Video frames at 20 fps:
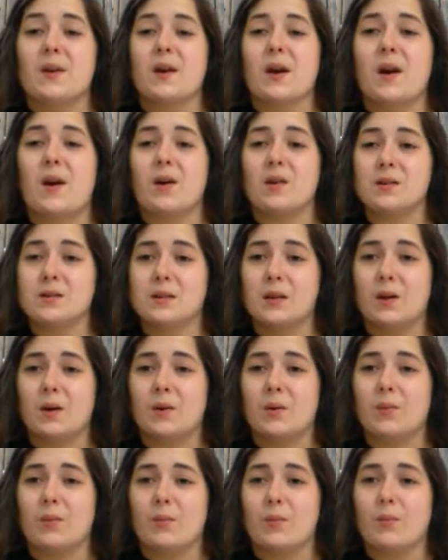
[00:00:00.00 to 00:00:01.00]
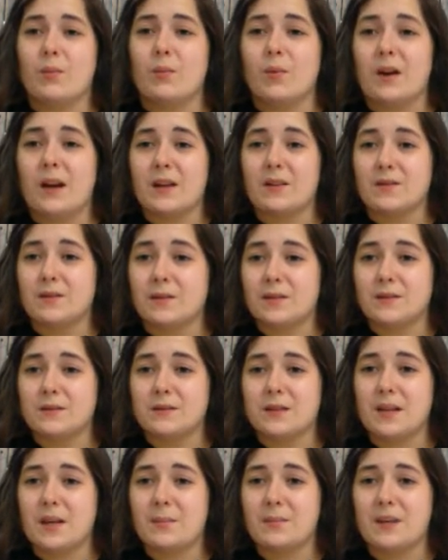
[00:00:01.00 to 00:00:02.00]
Also, one other little
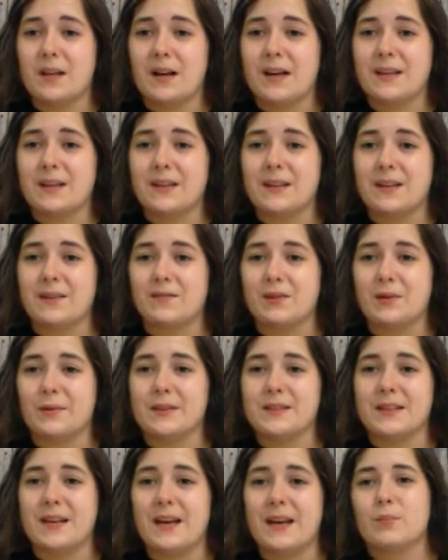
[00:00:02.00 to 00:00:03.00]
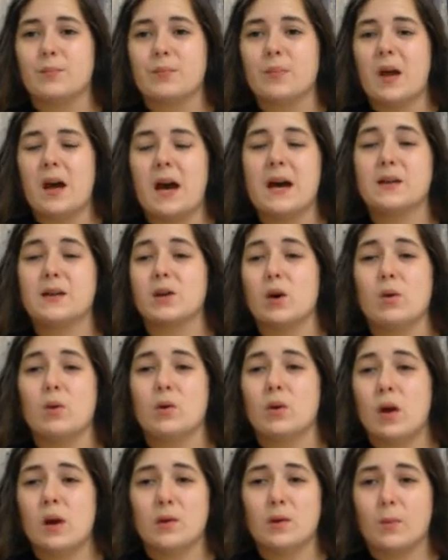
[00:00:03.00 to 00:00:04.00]
tip that I can give you is that I don't
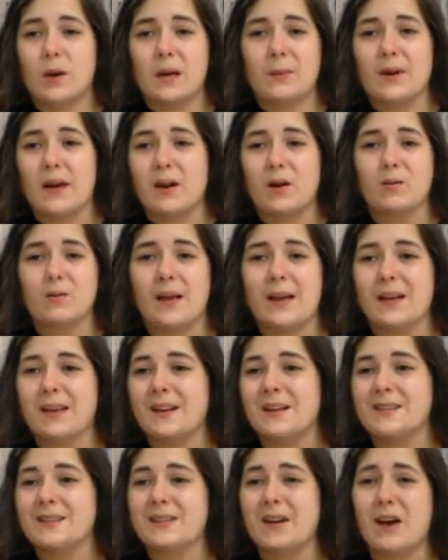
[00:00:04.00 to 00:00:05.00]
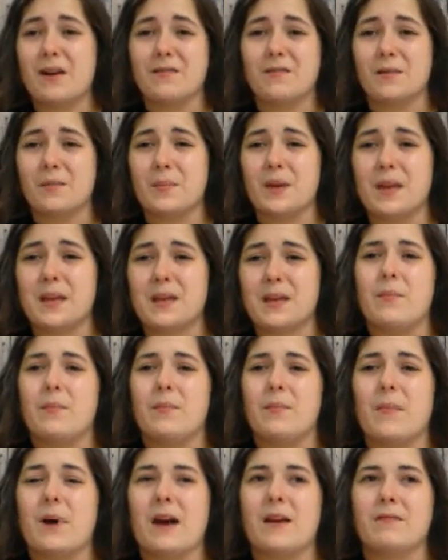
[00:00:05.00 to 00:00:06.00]
cloth wipe. I don't like it. It's not for me.
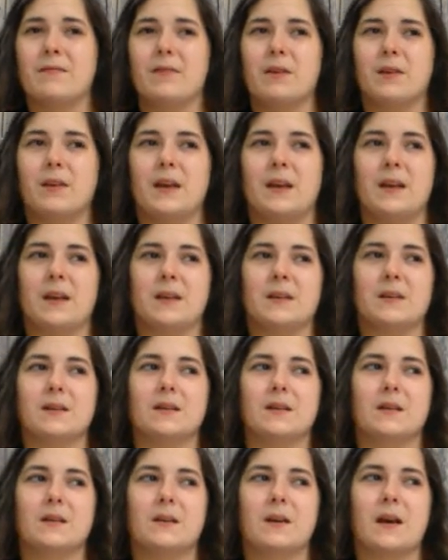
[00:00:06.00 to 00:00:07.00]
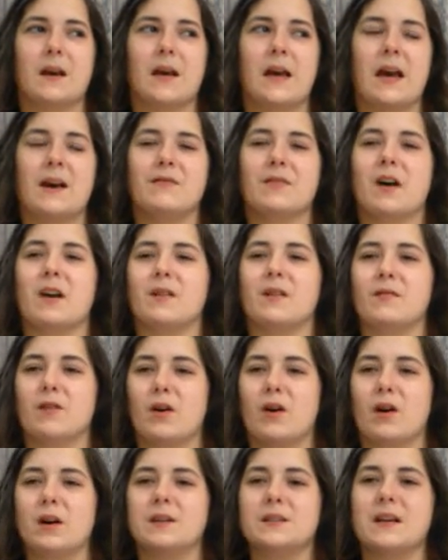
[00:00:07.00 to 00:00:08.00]
I feel like I have kind of a
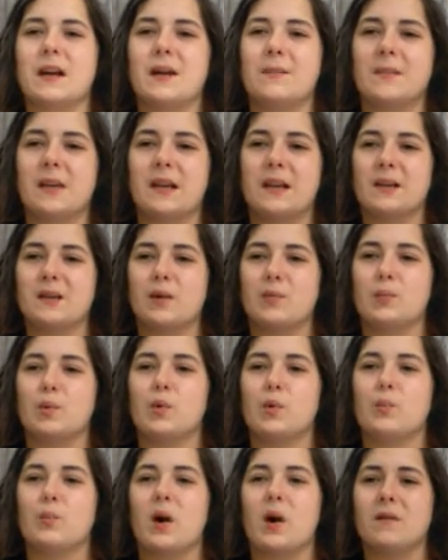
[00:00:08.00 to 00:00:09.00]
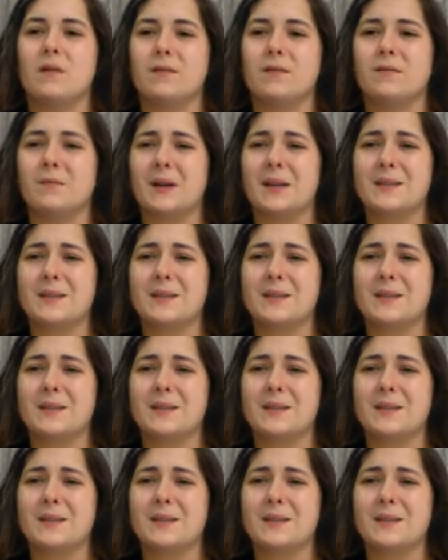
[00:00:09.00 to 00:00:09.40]
hard time getting the poop off of my